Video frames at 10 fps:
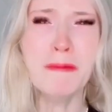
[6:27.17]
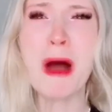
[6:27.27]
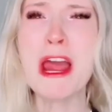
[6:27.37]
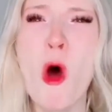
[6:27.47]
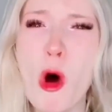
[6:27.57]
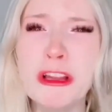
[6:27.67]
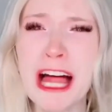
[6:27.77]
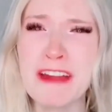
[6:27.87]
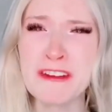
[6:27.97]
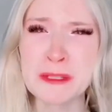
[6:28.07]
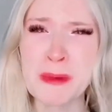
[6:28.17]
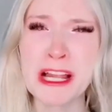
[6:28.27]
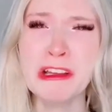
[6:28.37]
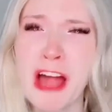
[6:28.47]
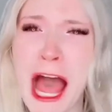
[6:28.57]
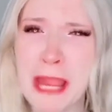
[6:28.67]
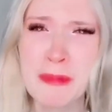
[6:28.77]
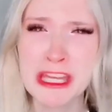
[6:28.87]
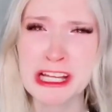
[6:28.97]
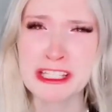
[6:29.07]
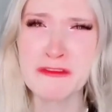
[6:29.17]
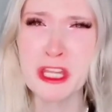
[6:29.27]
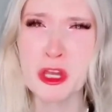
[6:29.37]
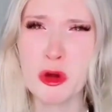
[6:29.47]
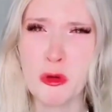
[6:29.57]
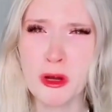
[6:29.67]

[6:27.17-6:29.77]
My whole life has been a lie because of you!